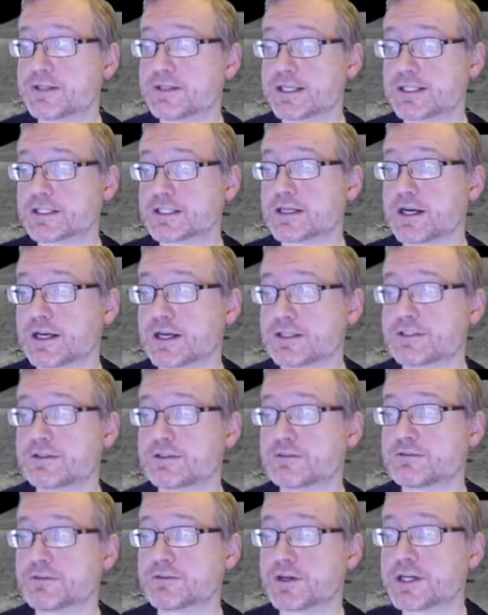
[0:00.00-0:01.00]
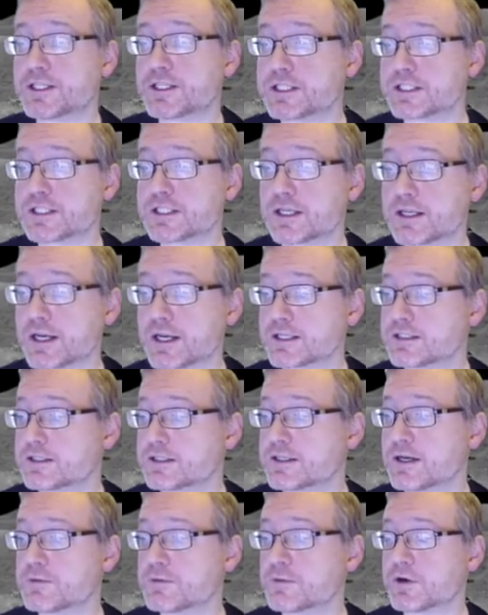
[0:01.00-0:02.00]
these kinds of very disconnected
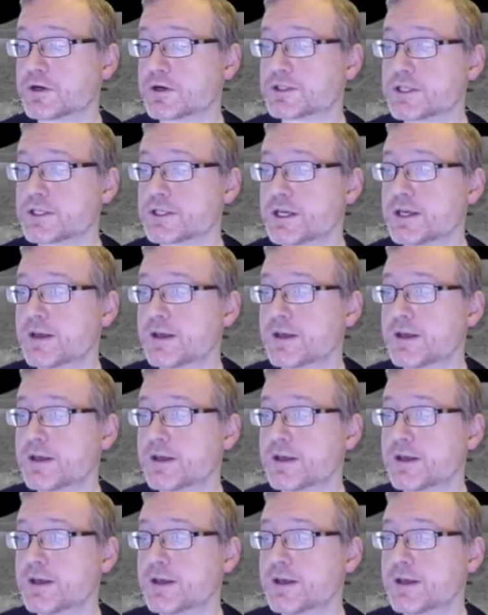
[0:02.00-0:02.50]
networks,